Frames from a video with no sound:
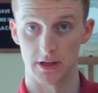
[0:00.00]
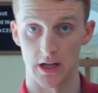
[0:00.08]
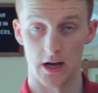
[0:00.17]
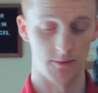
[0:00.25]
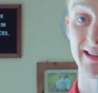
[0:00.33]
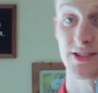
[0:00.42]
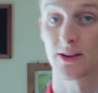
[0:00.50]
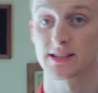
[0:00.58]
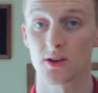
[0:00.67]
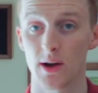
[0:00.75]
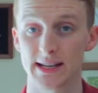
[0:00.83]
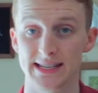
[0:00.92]
below. So
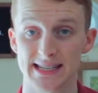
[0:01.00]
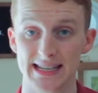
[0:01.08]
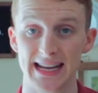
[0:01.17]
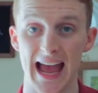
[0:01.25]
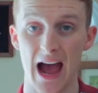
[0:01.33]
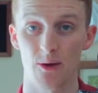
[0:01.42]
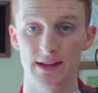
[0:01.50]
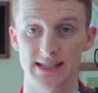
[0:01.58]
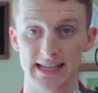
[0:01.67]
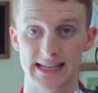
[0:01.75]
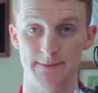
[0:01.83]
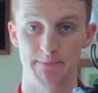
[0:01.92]
let's go ahead and see how
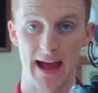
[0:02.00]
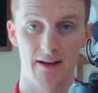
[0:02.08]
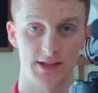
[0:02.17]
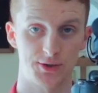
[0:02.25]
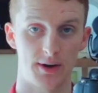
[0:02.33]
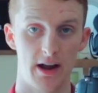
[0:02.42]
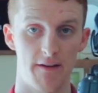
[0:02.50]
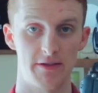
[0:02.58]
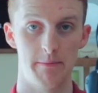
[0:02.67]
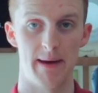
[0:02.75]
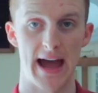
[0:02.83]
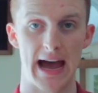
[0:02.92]
this is balanced right off
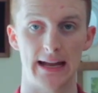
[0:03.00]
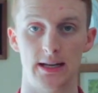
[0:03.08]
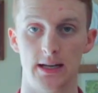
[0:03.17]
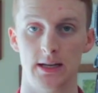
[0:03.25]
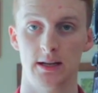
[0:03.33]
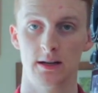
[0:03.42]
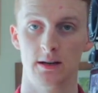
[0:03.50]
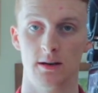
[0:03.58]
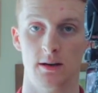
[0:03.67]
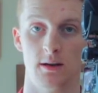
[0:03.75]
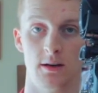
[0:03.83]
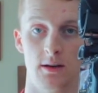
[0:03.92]
the bat.
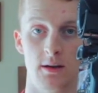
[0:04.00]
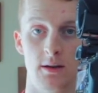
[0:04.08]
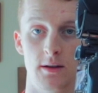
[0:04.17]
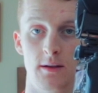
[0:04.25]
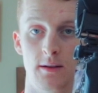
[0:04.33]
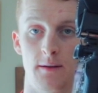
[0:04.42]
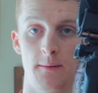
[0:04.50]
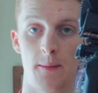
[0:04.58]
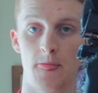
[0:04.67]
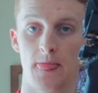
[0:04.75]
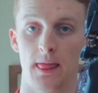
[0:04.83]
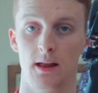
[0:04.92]

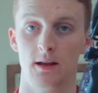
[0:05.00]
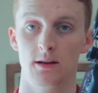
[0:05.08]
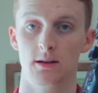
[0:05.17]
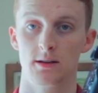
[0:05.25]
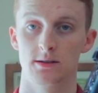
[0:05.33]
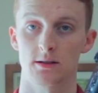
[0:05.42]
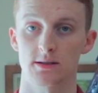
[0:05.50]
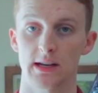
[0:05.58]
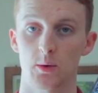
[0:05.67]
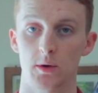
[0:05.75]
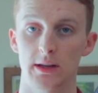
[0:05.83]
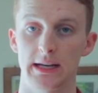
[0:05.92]
So it looks
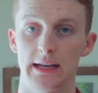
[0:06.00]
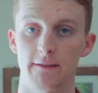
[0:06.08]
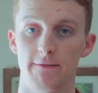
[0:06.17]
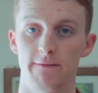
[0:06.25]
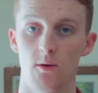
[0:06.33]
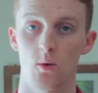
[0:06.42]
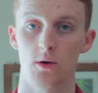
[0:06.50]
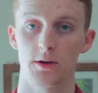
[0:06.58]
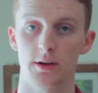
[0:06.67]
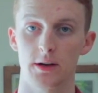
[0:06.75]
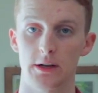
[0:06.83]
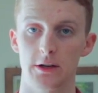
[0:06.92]
like we're leaning
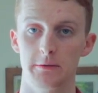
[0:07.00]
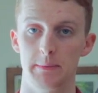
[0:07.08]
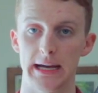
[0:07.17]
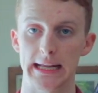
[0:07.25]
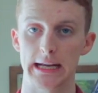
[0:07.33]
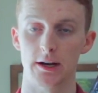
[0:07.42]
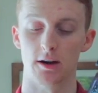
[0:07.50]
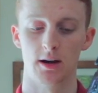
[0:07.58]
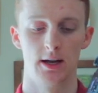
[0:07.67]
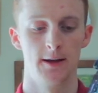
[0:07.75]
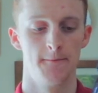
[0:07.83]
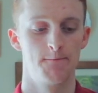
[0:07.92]
forward a good bit here.
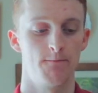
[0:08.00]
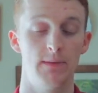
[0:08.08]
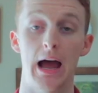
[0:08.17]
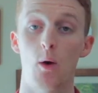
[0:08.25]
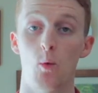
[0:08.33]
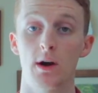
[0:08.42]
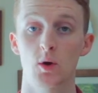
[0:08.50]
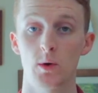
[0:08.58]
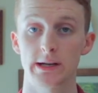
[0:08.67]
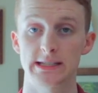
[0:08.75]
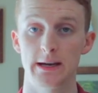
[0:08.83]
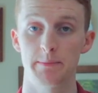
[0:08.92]
Now, one
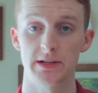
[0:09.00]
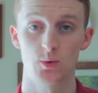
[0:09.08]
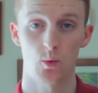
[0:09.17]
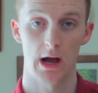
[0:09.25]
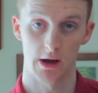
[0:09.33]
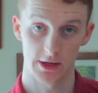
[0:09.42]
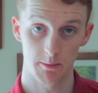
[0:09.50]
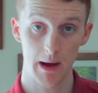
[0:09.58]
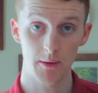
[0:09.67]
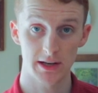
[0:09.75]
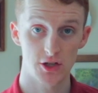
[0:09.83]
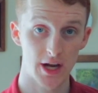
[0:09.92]
quick tip as well, you might
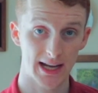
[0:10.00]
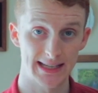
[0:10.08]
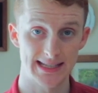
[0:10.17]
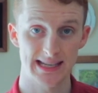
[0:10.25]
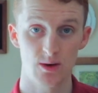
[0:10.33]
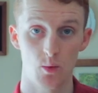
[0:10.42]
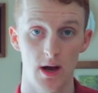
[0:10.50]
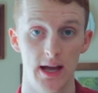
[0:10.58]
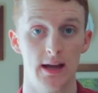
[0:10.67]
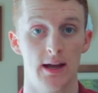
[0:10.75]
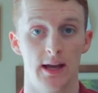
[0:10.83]
want to check and see what